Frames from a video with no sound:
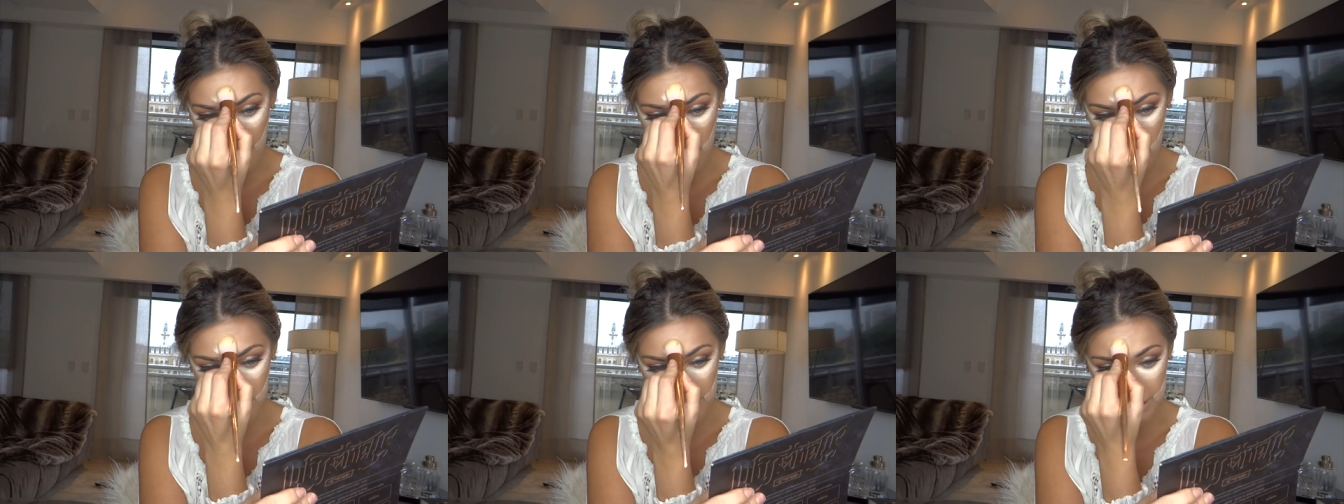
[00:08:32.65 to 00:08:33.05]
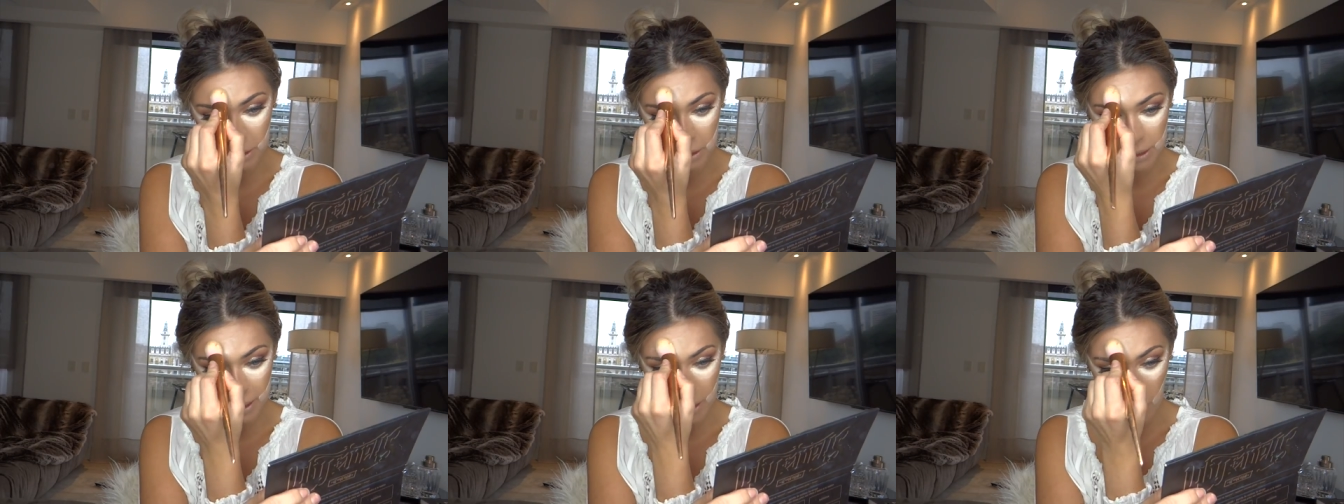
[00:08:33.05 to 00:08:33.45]

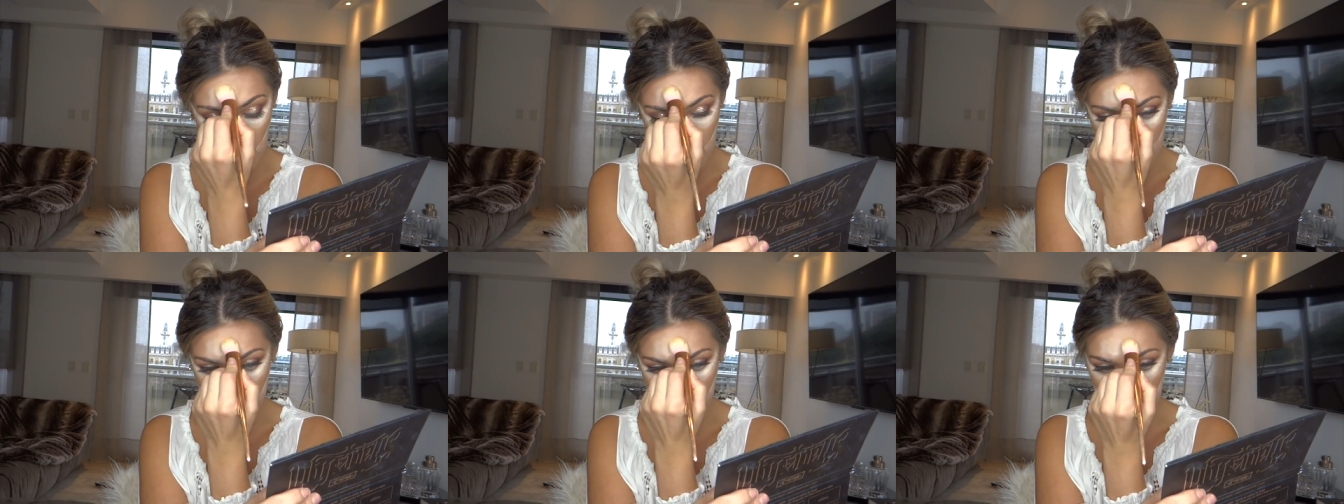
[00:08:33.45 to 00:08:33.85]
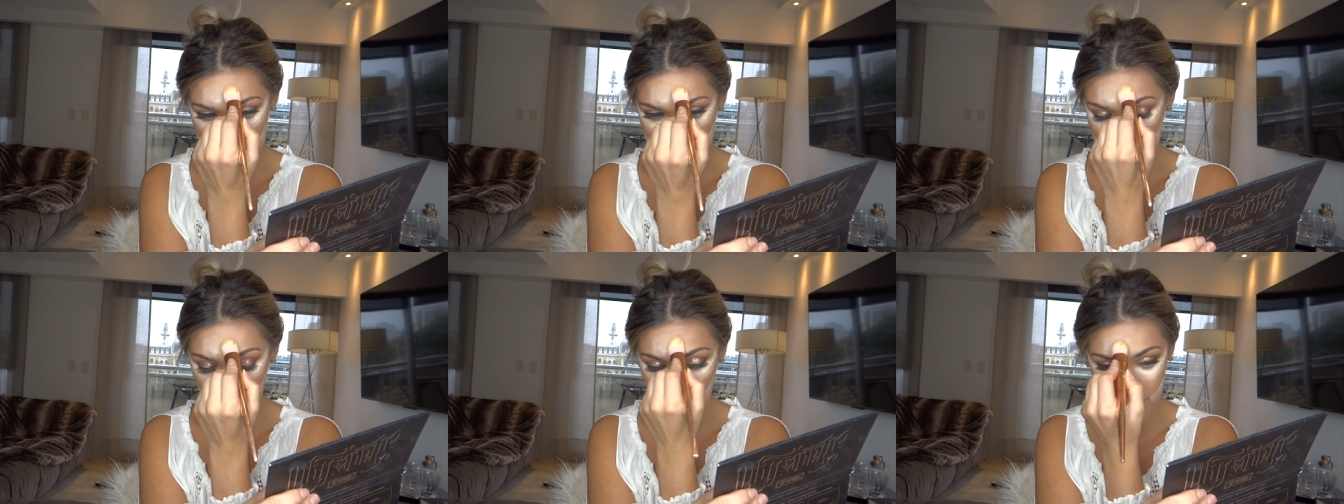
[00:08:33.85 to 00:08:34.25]
translucent white
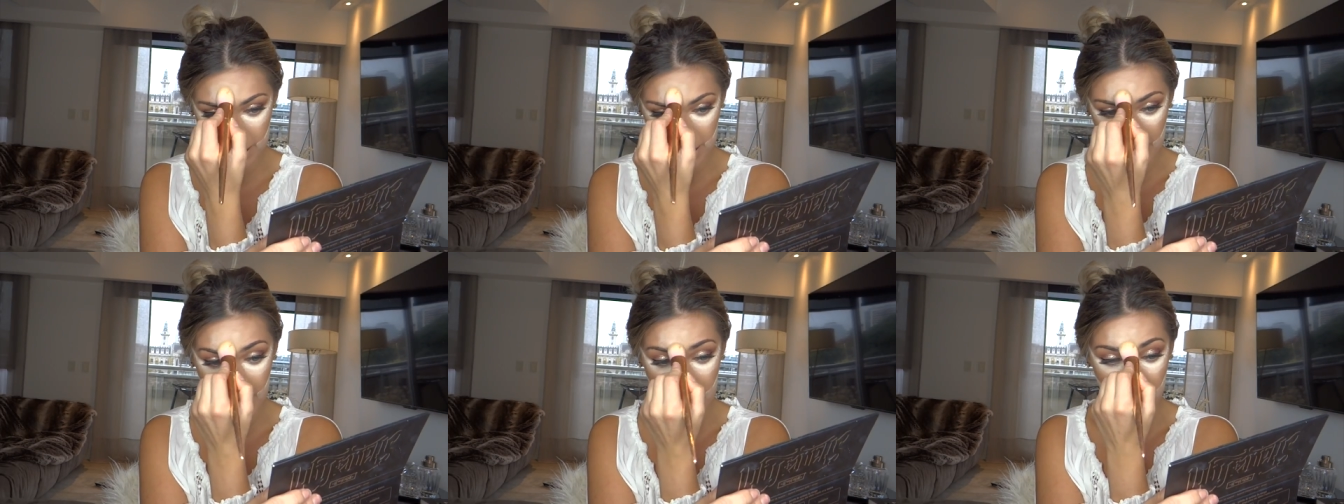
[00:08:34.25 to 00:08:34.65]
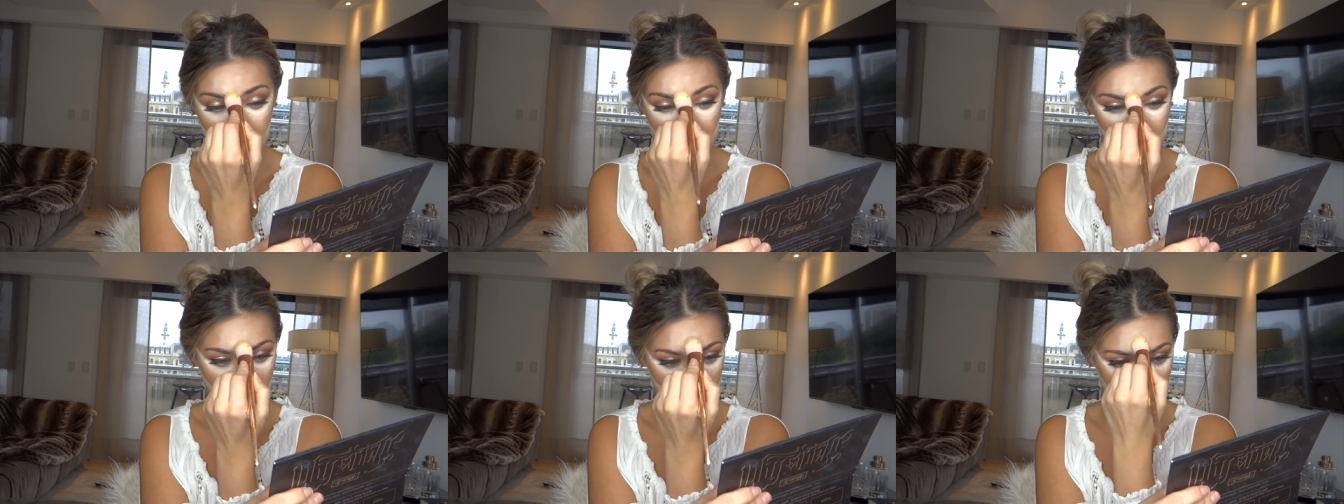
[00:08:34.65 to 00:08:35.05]
bits just here in
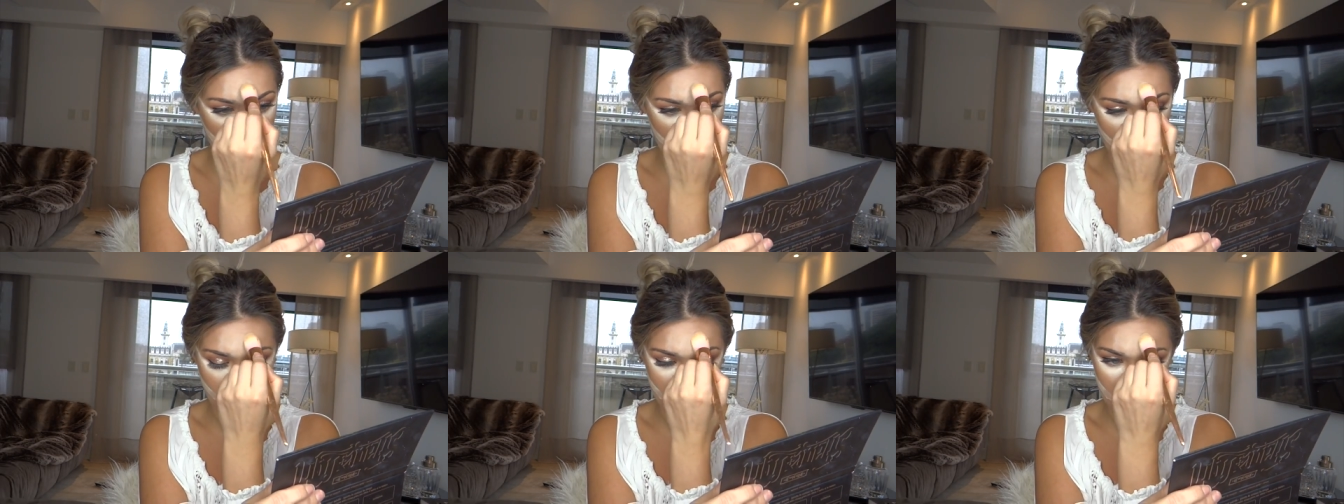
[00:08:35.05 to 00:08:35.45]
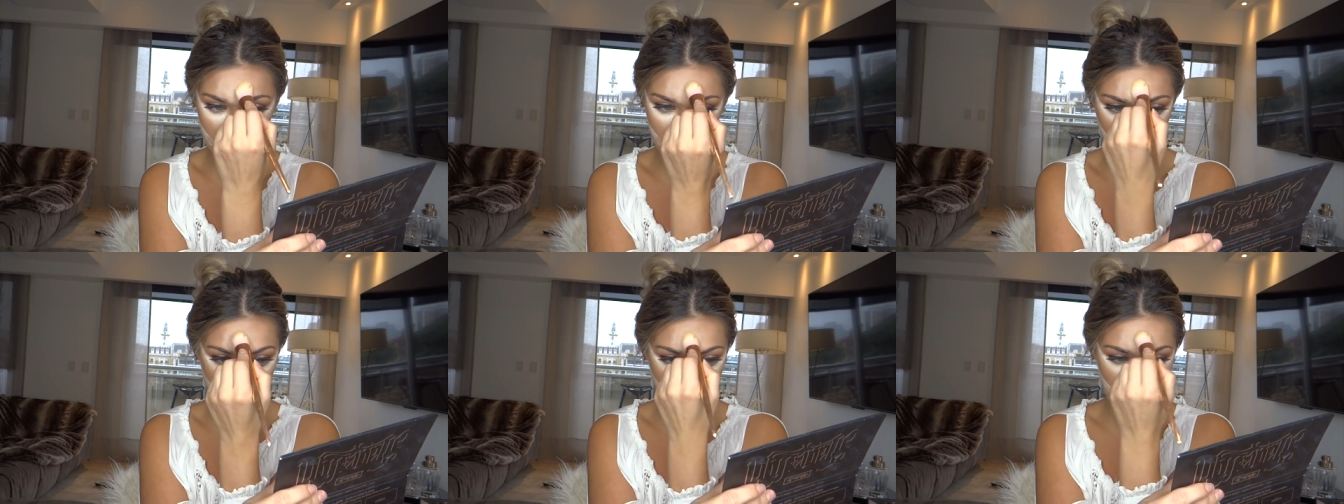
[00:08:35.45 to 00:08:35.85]
between your
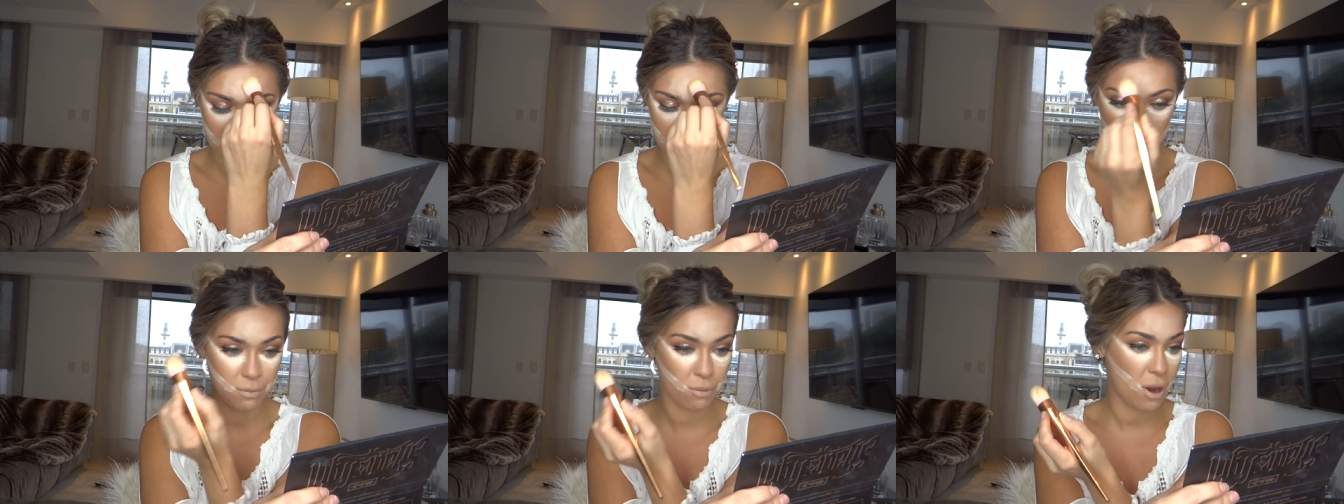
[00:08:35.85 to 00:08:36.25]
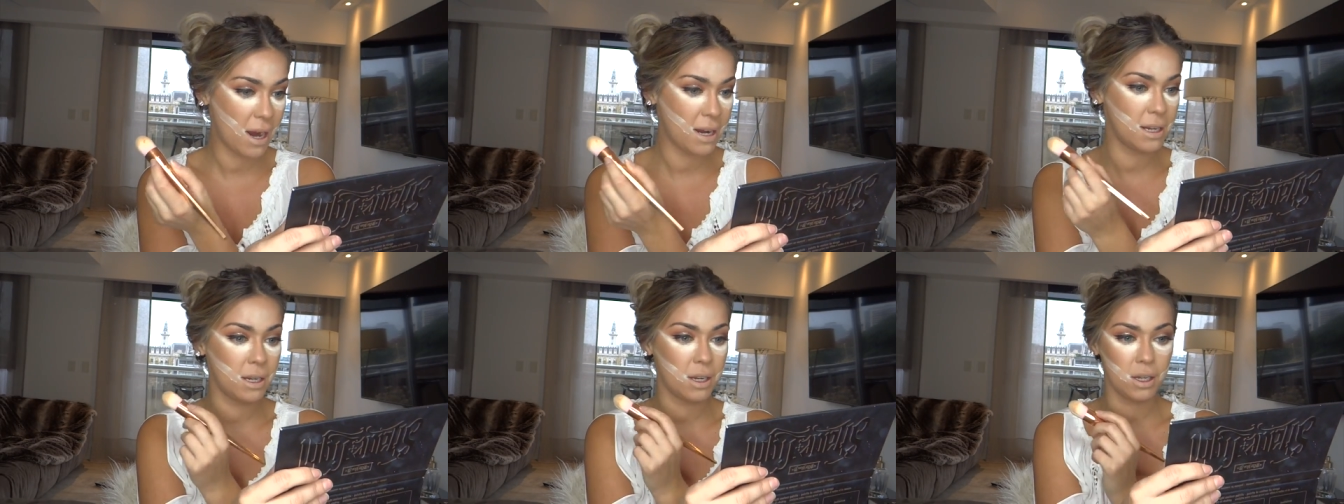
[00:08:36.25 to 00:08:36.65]
eyebrows where we did the
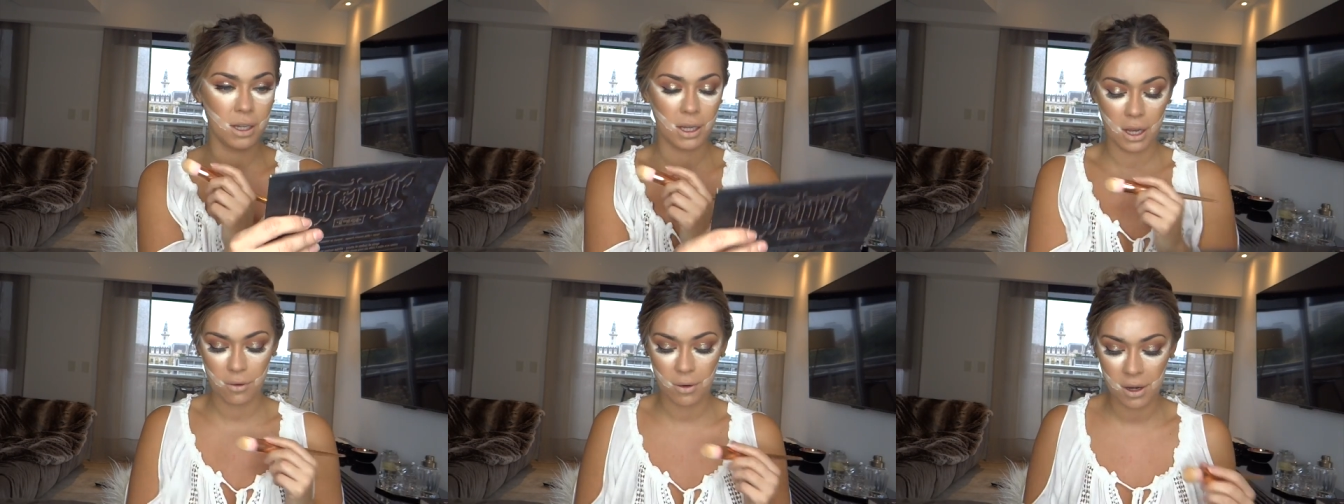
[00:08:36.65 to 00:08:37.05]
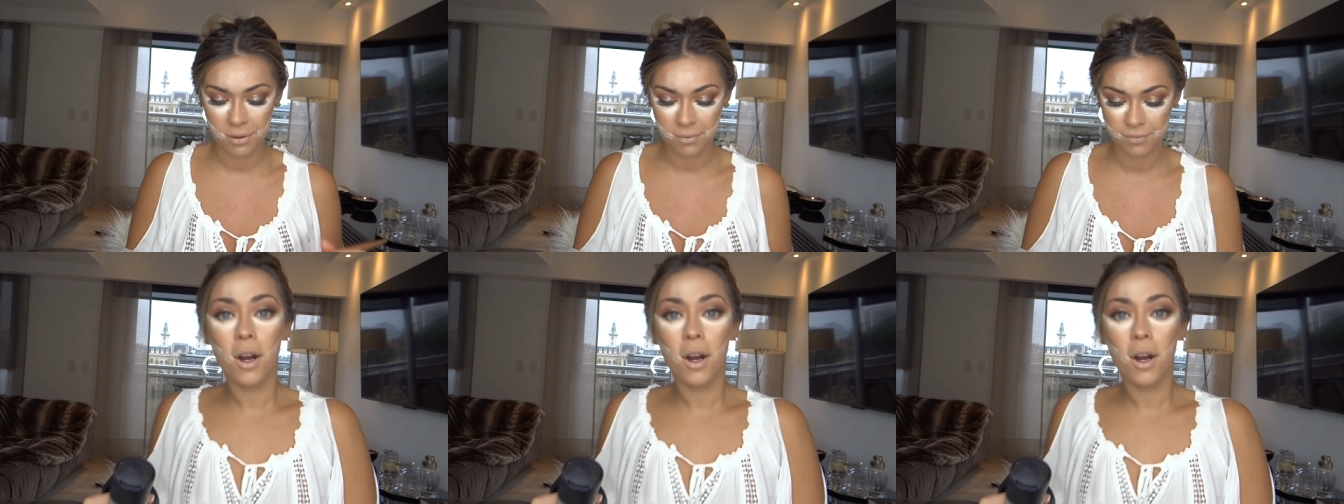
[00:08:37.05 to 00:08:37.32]
brightening earlier on.